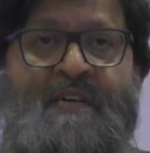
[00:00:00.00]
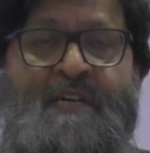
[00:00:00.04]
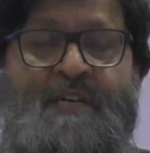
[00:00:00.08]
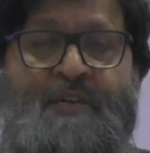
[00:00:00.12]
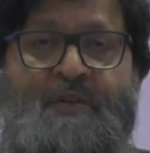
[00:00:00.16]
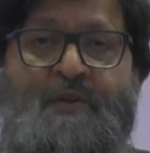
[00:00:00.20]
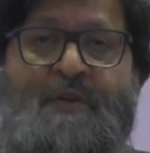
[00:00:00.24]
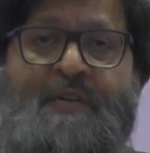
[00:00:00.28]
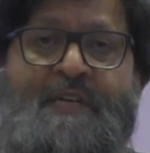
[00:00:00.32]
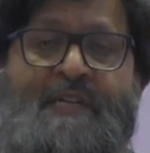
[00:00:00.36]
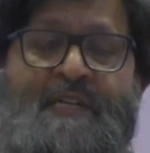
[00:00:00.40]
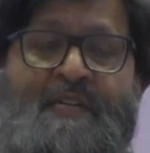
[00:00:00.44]

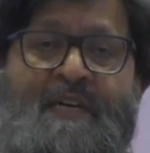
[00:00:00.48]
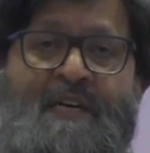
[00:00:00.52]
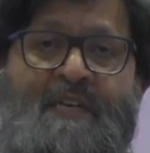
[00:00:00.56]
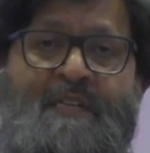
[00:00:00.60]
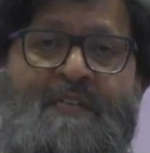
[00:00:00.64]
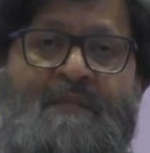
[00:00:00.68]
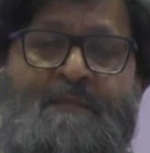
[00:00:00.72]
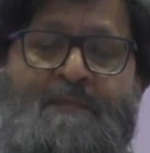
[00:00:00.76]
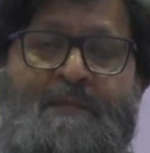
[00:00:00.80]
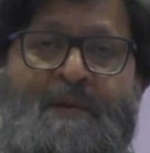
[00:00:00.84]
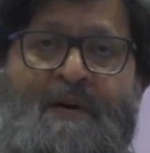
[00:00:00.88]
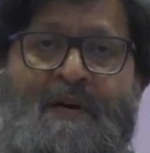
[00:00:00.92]
You know, in
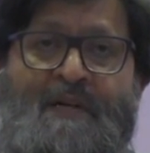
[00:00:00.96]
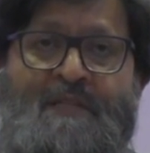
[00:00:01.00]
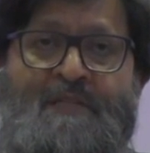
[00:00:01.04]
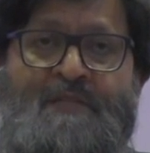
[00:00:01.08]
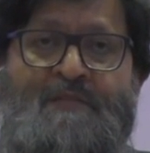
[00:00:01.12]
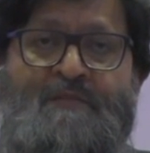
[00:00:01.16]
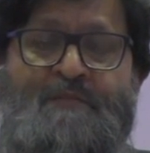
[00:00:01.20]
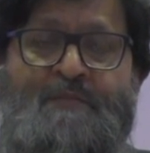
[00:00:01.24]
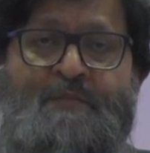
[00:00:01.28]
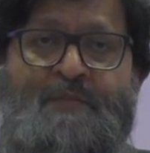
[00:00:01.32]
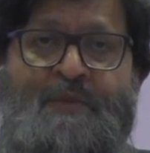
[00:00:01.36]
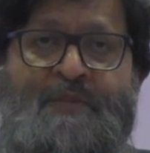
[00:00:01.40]
other parts
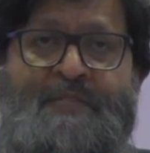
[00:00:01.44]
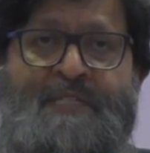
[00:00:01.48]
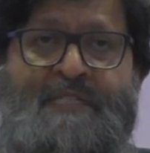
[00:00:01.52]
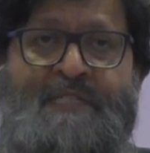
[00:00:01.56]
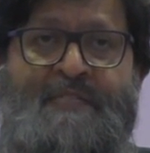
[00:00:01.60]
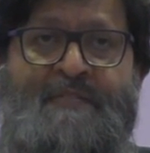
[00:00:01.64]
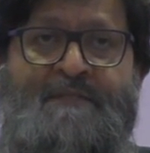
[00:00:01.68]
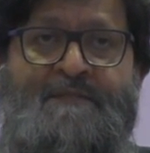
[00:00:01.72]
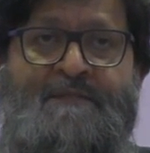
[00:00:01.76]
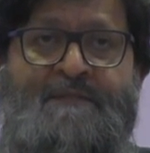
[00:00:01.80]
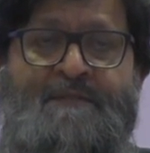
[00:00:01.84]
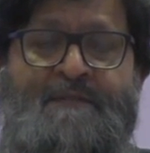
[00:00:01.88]
of
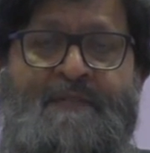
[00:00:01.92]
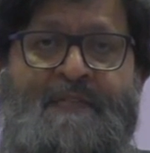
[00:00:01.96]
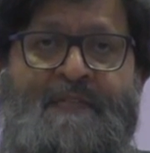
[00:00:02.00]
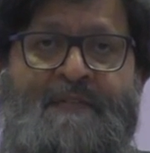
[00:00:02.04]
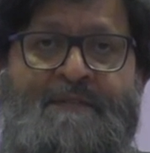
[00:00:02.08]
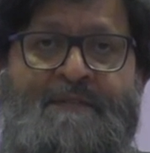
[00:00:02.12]
Britain, if